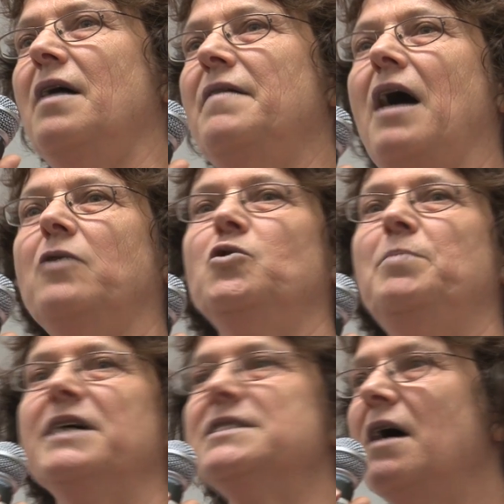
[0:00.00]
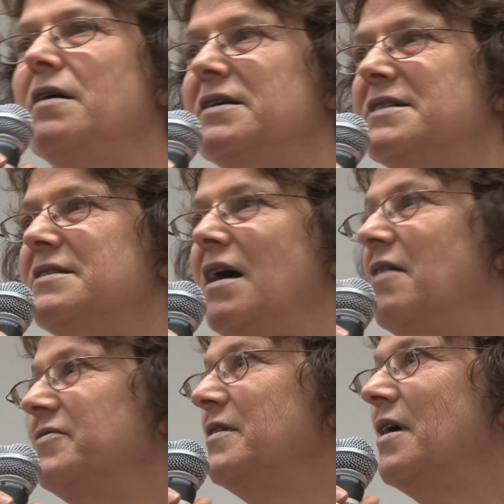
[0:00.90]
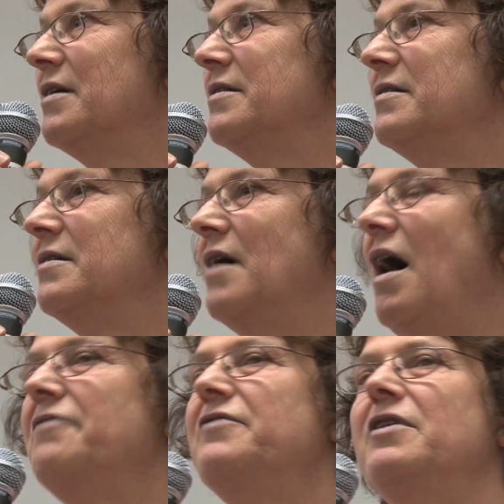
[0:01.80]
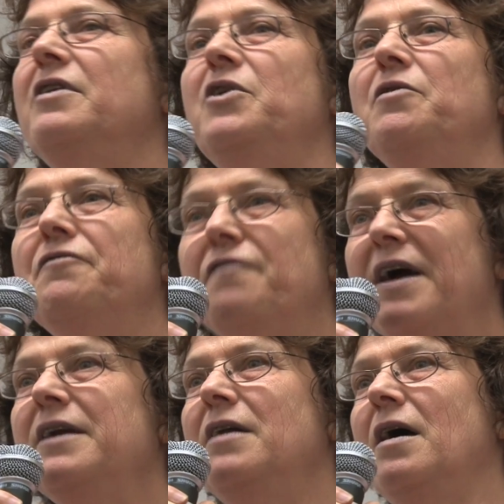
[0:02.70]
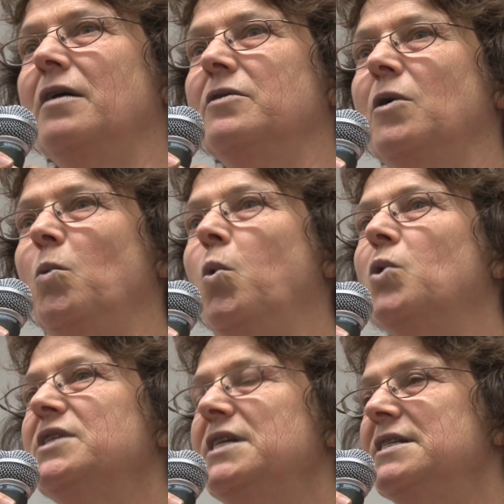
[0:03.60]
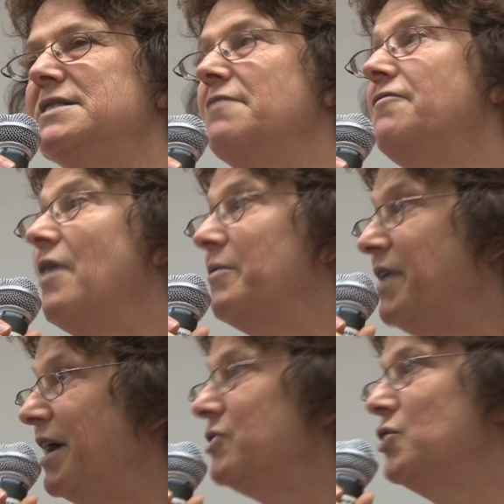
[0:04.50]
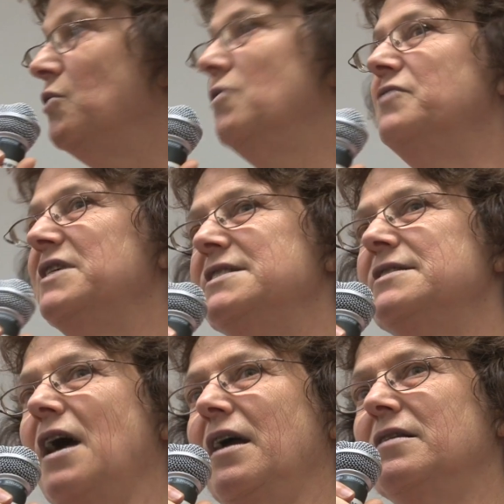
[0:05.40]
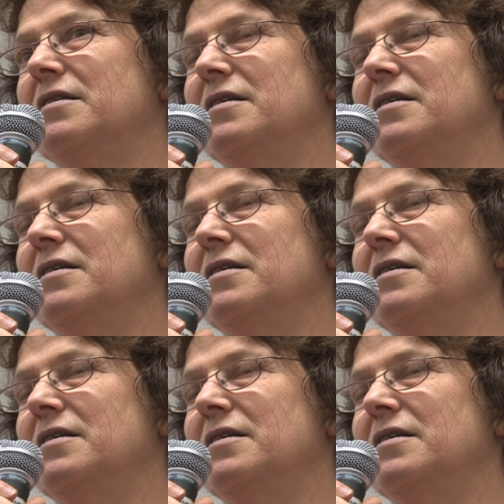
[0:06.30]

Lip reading: that I could be a Zionist after that. After you find out what is the foundation of this state,